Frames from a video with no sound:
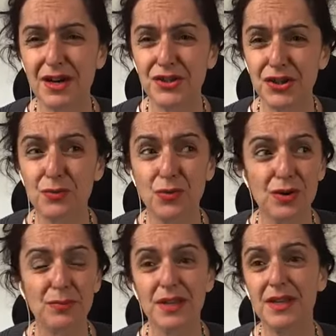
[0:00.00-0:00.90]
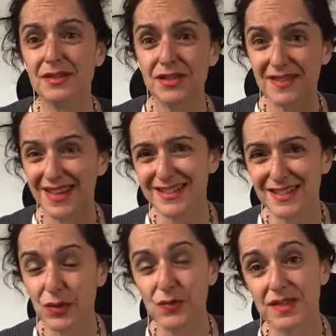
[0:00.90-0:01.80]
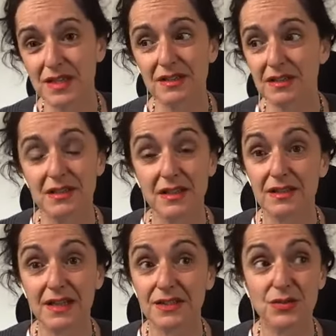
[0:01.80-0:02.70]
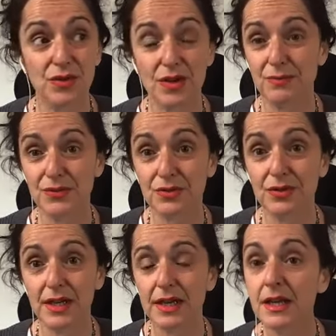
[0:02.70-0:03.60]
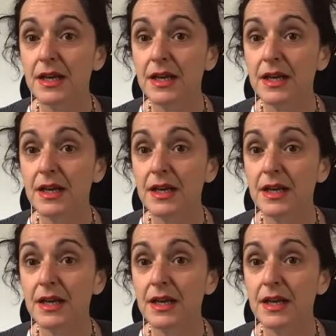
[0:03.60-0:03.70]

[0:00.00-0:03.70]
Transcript: I don't want to be that self-centered that's what I'm doing.